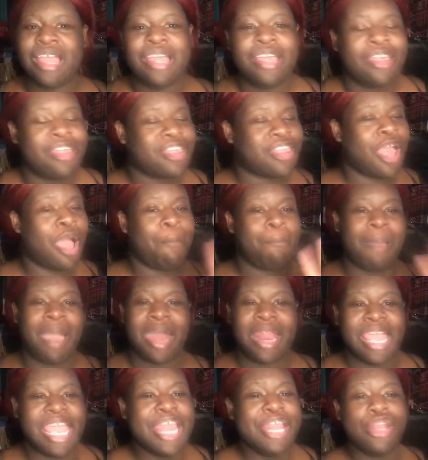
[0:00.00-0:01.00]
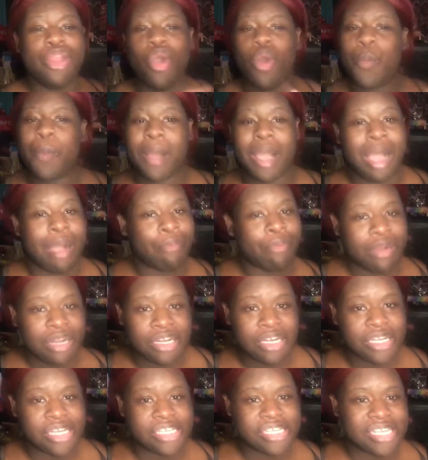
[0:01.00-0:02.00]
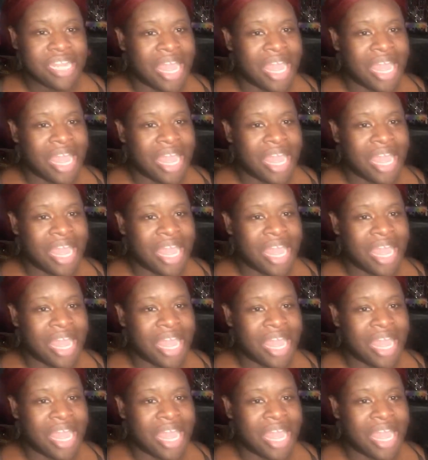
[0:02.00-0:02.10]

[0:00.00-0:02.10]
Somebody, he knew where I was.